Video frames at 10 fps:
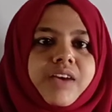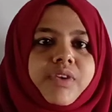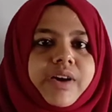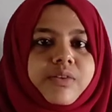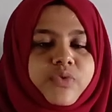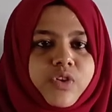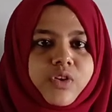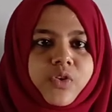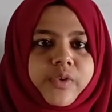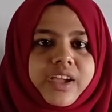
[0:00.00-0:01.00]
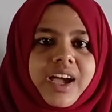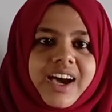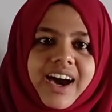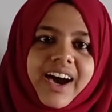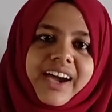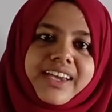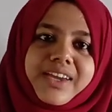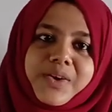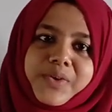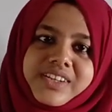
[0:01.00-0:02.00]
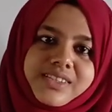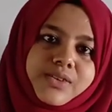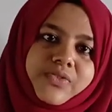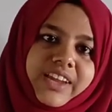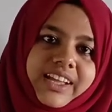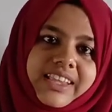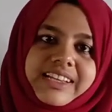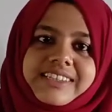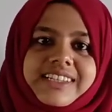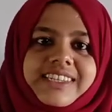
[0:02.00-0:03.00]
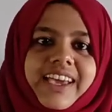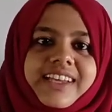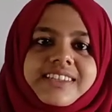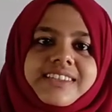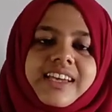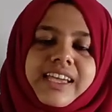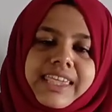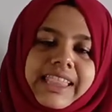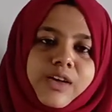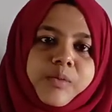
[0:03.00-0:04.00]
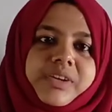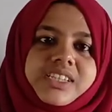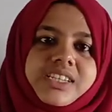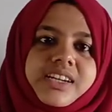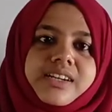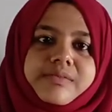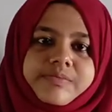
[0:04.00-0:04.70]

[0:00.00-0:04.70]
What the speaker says: we are following higher units of length such as kilometer,